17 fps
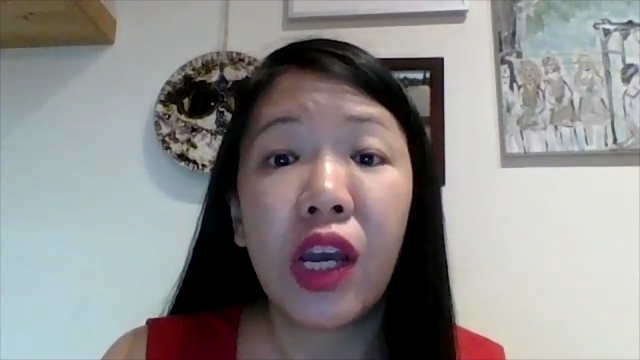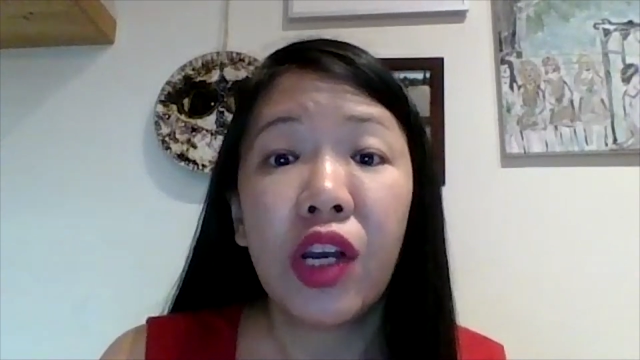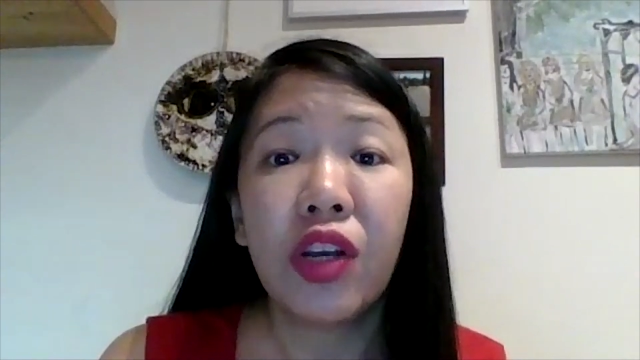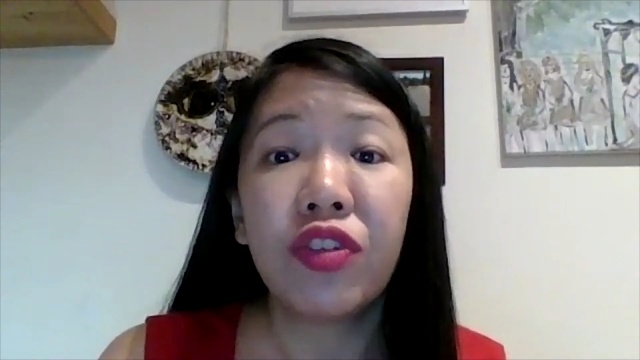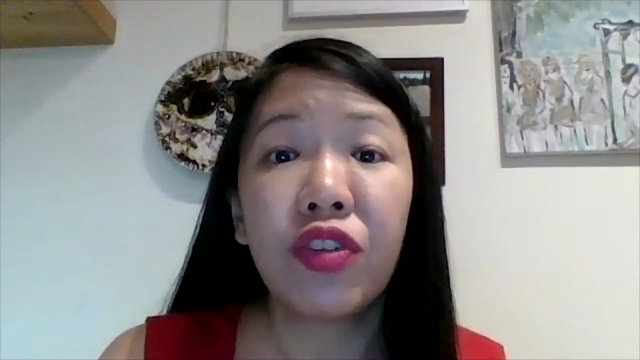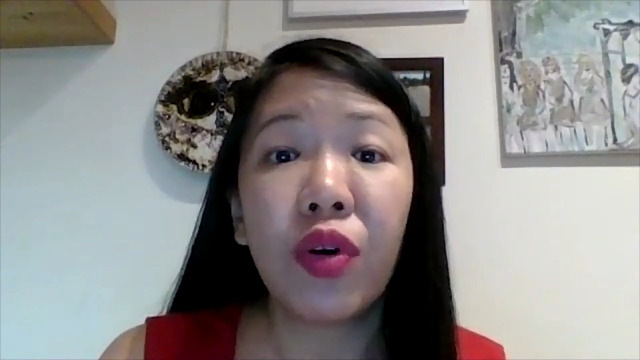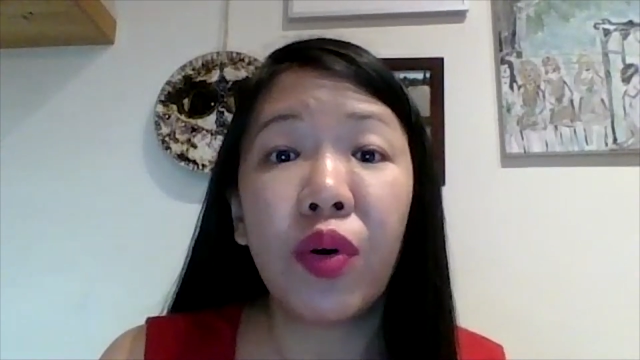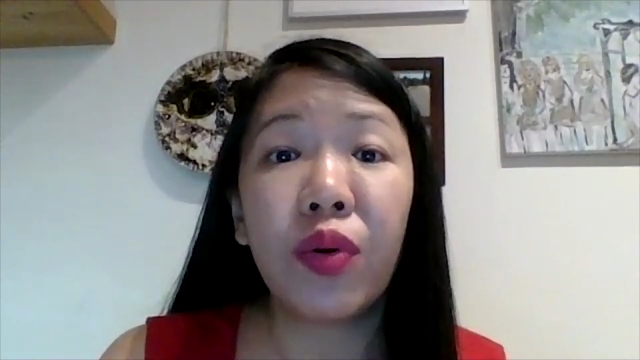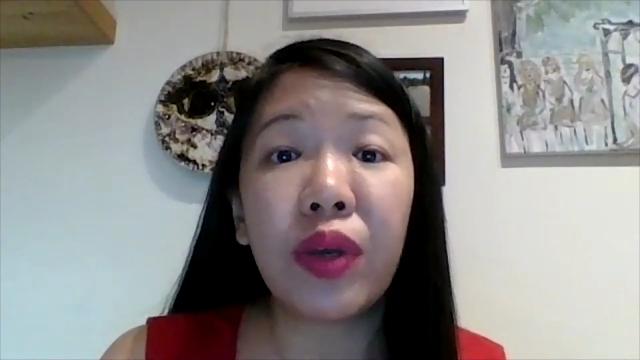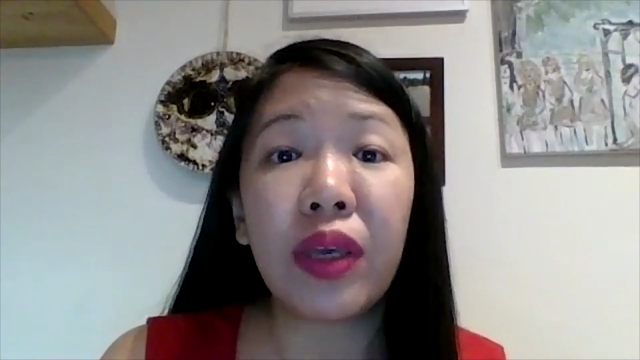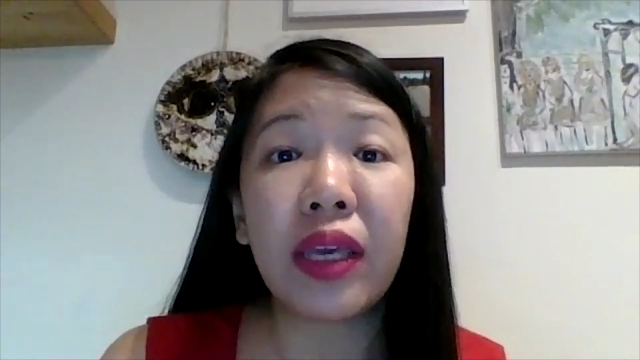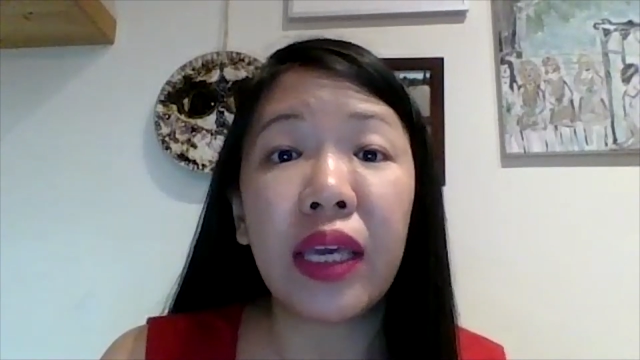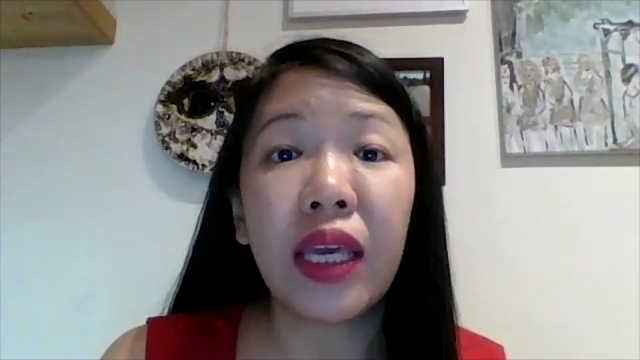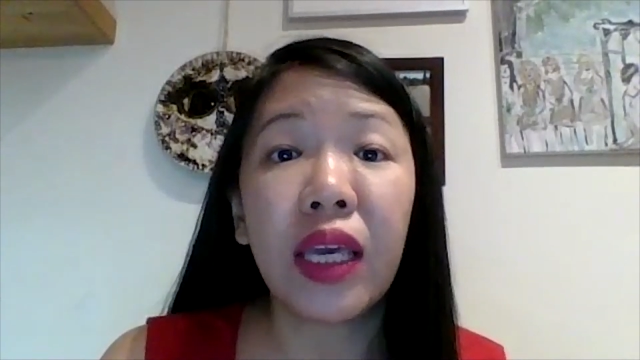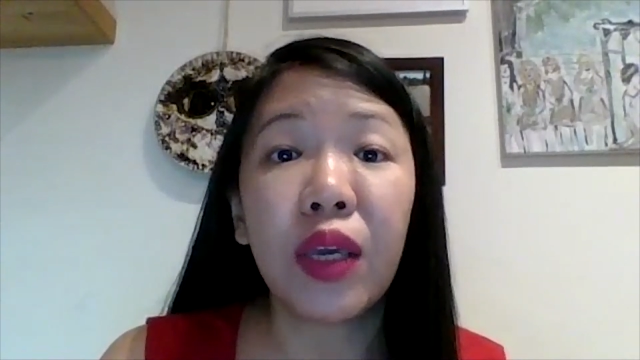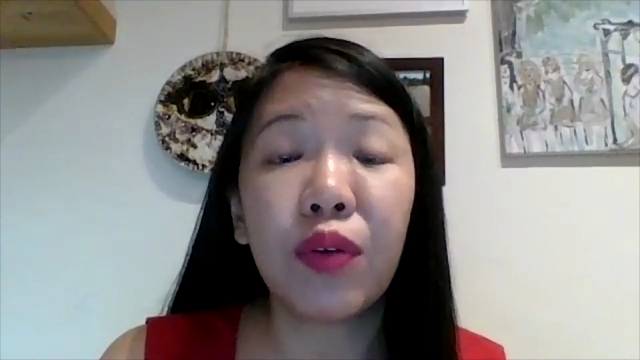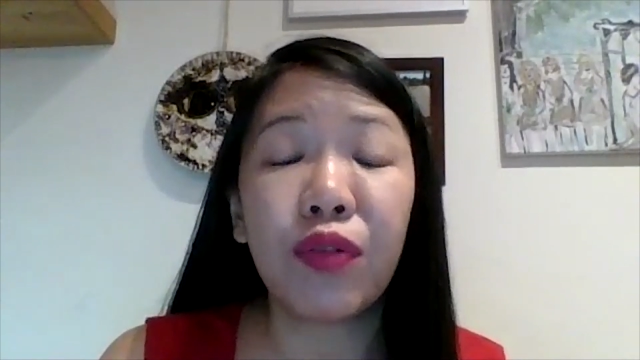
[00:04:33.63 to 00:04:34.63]
So
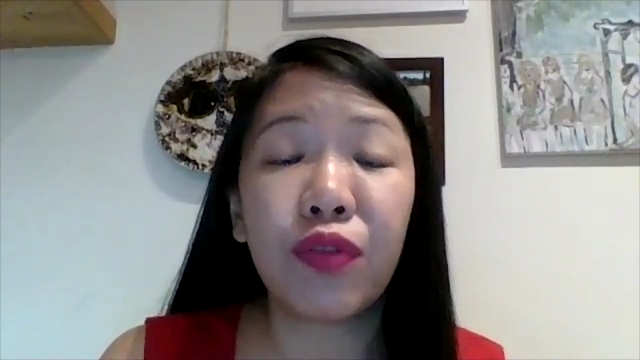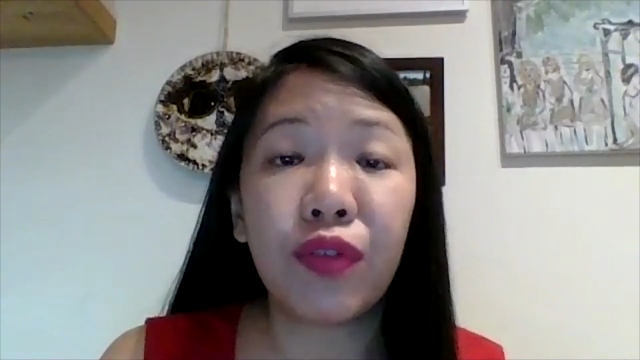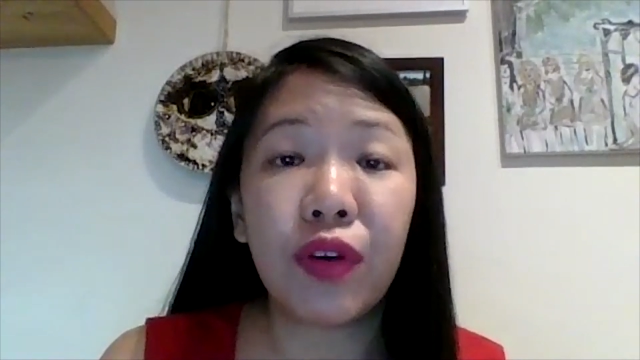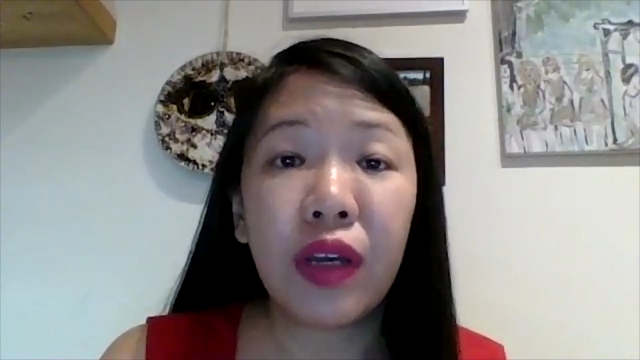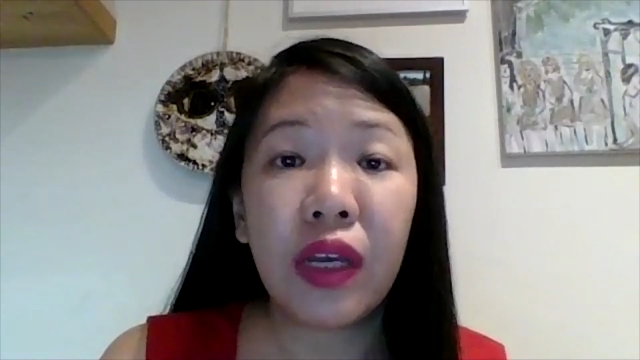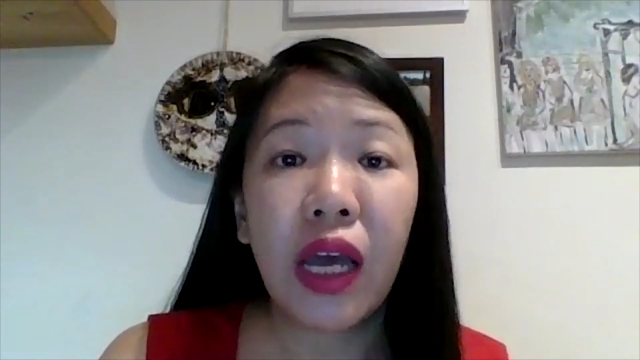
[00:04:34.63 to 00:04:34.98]
if